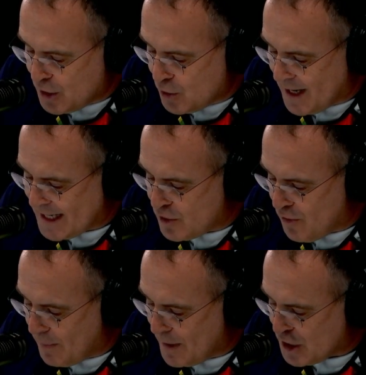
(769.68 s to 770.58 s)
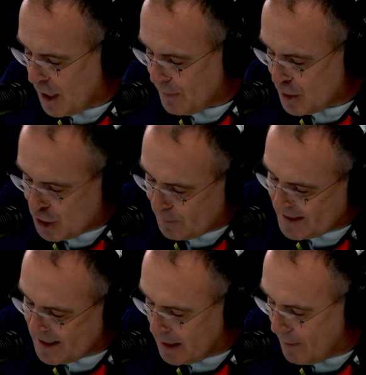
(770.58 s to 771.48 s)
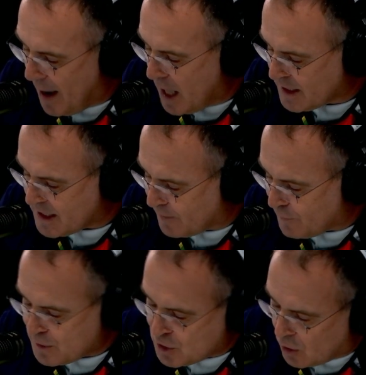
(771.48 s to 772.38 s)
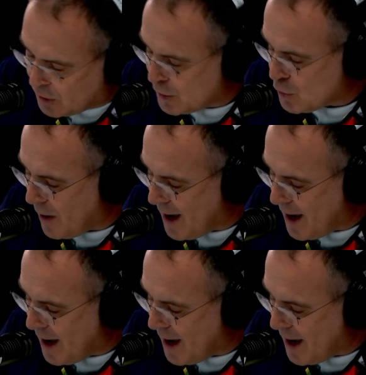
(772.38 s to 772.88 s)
In the United Rugby Championship, is the club Ulster from Scotland or